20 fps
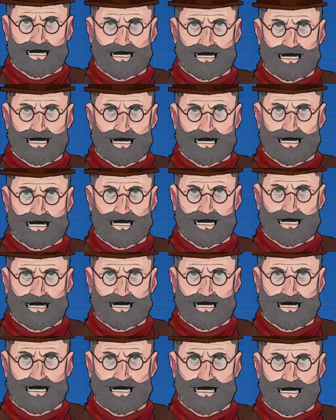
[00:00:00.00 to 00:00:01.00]
to slaughter the
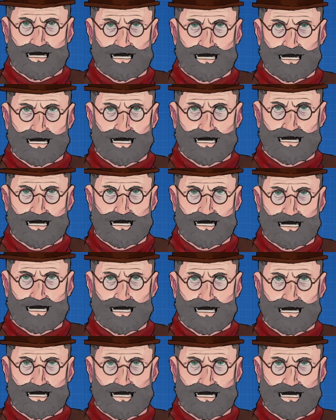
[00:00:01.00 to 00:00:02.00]
beast, you'll be rewarded
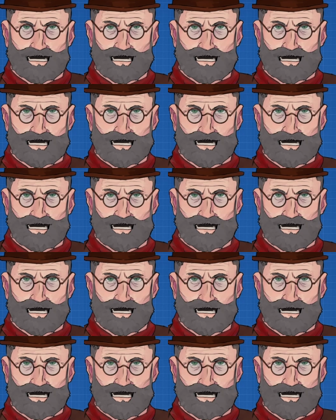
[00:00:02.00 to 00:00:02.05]
with